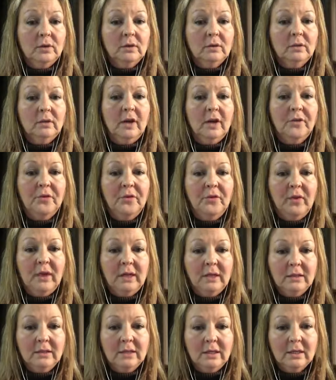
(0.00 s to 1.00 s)

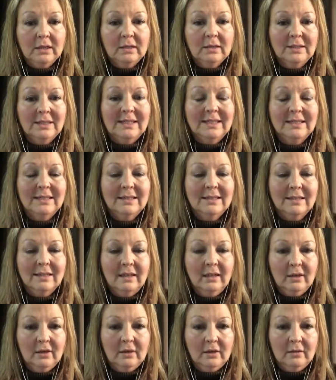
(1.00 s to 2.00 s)
authentic,
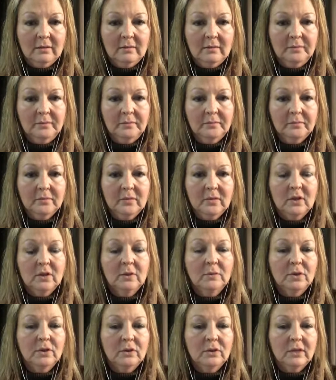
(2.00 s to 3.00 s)
sincere
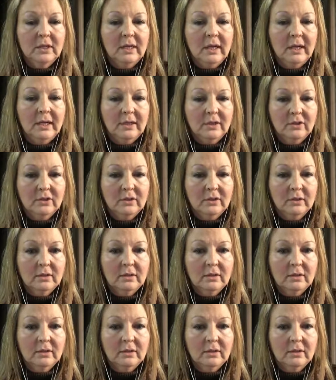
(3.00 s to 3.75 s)
communication